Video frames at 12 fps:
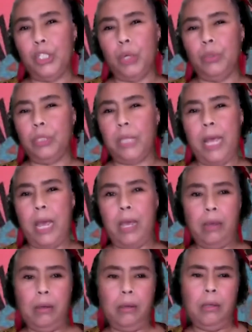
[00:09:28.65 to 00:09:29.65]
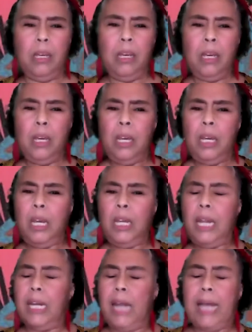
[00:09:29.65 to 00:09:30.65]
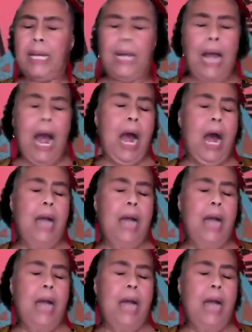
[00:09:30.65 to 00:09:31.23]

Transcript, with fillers: Jose, he didn't like a,